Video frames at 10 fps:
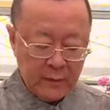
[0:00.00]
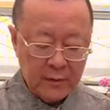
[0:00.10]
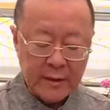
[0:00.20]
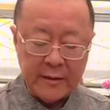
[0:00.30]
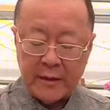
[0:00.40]

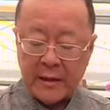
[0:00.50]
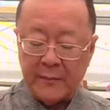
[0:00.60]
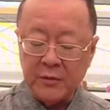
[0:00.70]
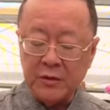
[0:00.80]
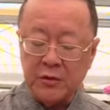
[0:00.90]
Again,
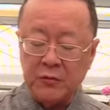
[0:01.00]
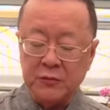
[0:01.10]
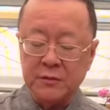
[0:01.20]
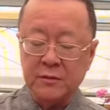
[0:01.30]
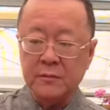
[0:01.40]
I'm gonna
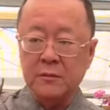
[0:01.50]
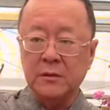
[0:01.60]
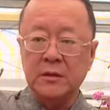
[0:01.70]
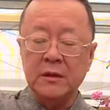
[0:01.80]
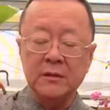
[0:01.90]
use.
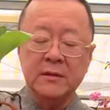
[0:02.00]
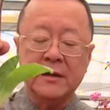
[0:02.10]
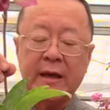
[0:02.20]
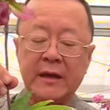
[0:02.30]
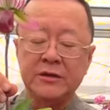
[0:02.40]
You kind of
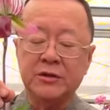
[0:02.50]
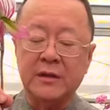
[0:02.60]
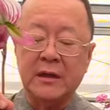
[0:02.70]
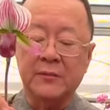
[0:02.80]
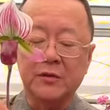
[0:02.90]
gauge it.
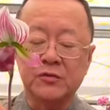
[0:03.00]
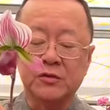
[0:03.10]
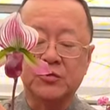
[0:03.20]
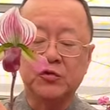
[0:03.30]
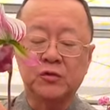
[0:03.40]
I'm gonna use a
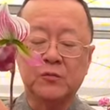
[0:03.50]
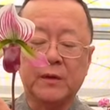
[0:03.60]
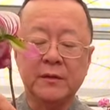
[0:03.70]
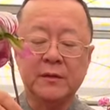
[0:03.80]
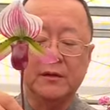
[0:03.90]
shorter
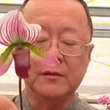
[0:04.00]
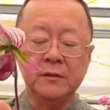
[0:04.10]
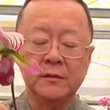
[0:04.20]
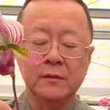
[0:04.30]
one here.